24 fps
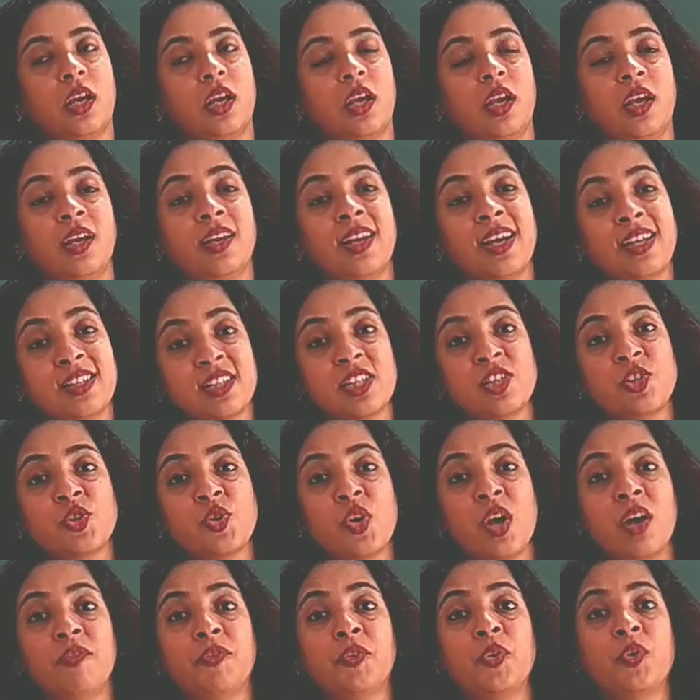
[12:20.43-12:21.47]
in SS you
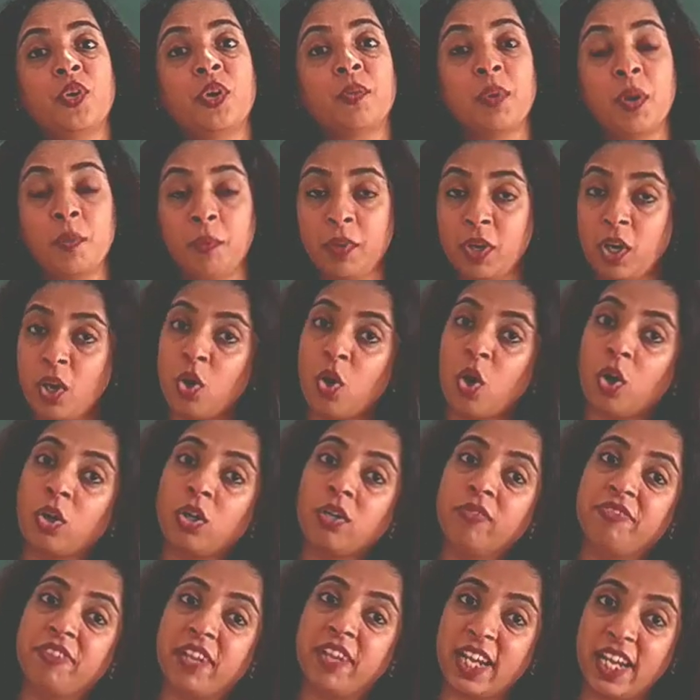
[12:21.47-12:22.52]
have to remember a lot
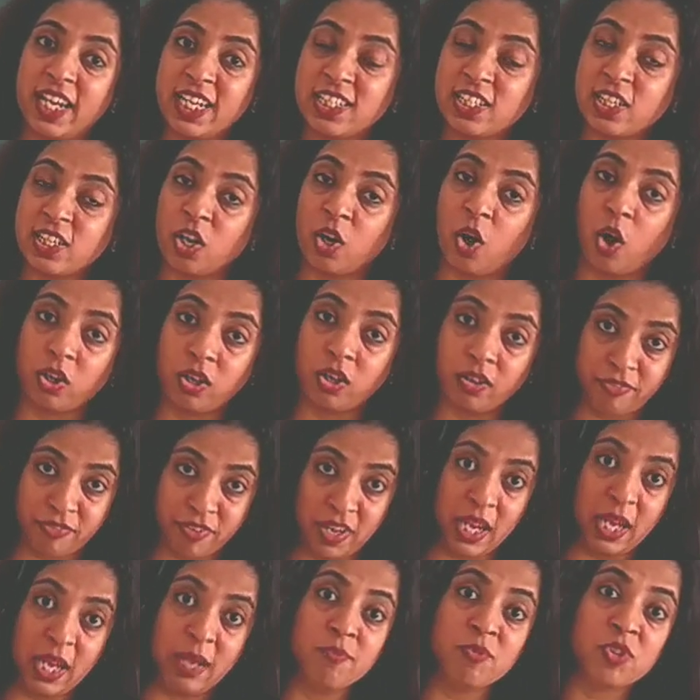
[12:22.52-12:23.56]
of dates, a lot of
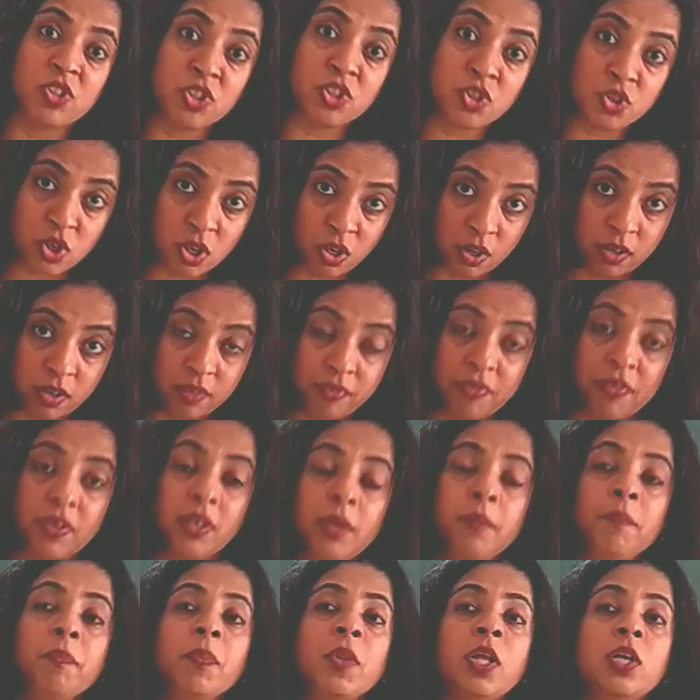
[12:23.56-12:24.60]
names in
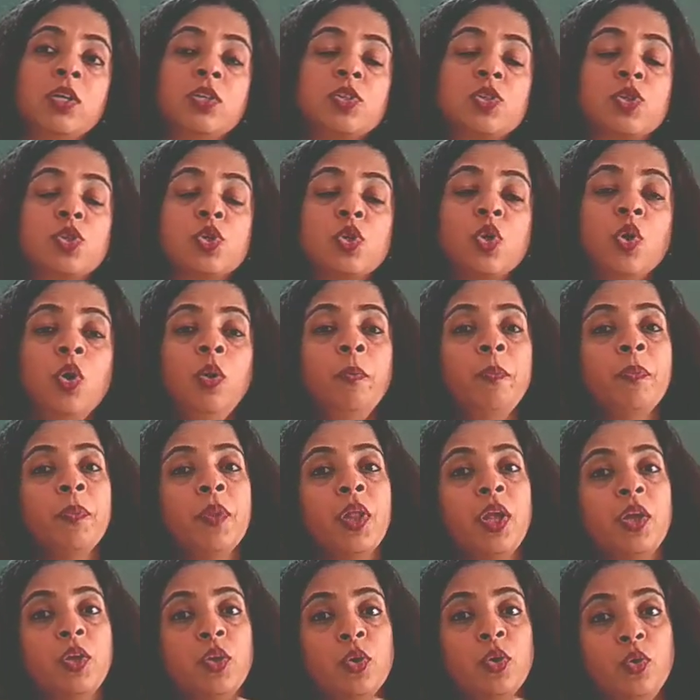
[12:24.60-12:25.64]
geography.
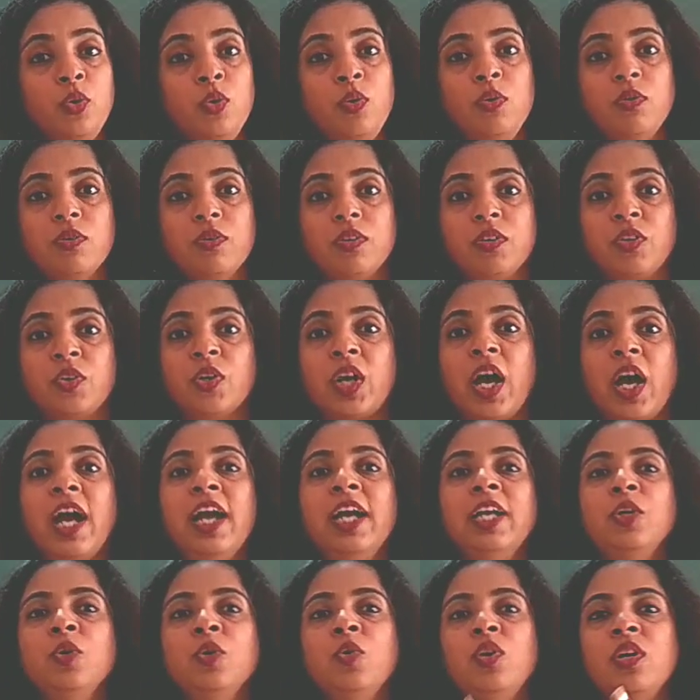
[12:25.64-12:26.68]
So you
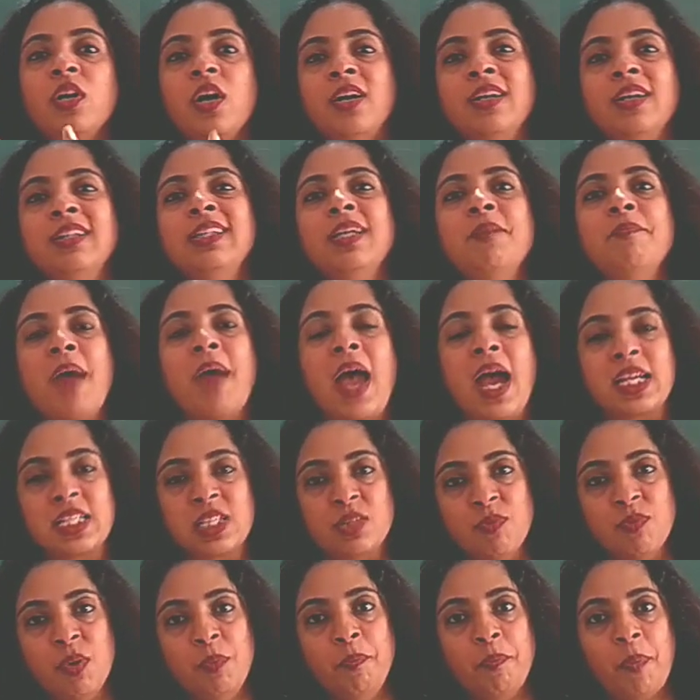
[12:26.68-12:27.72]
try to learn the
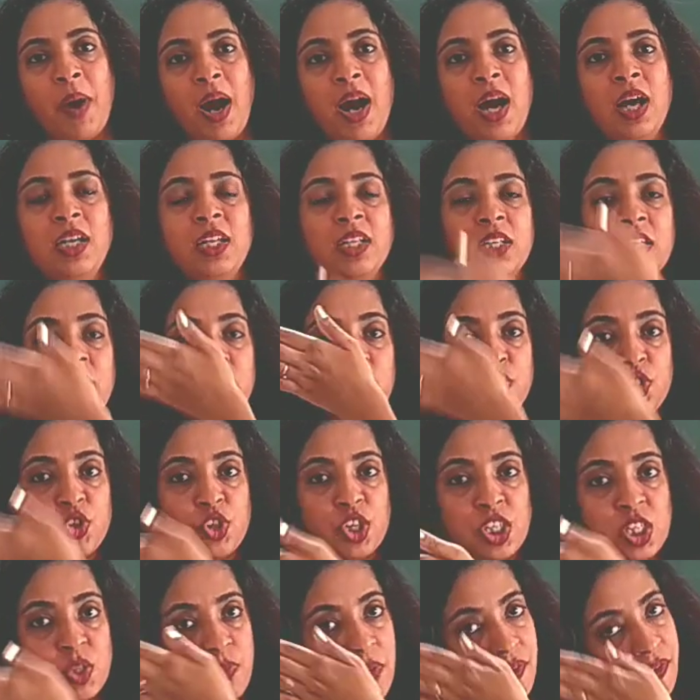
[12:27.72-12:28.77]
maximum part
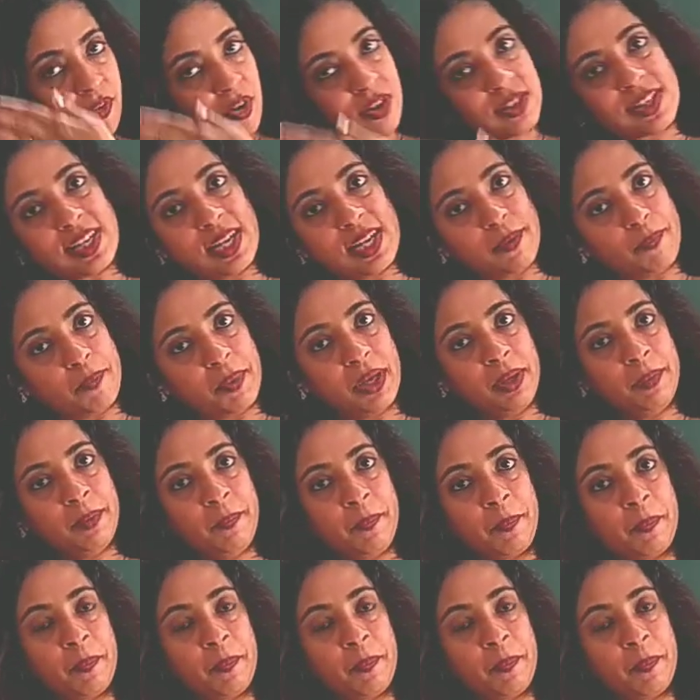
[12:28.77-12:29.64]
just before sleeping,